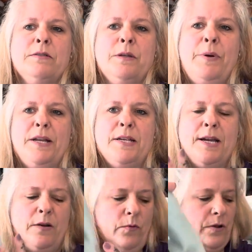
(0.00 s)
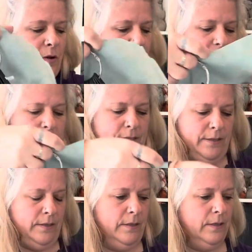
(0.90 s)
depending on where they're
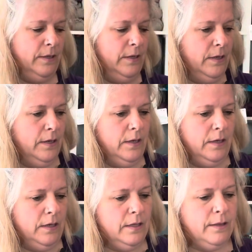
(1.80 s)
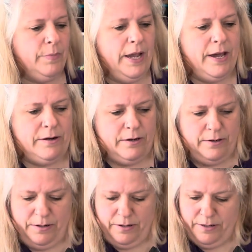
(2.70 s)
placed in the pattern.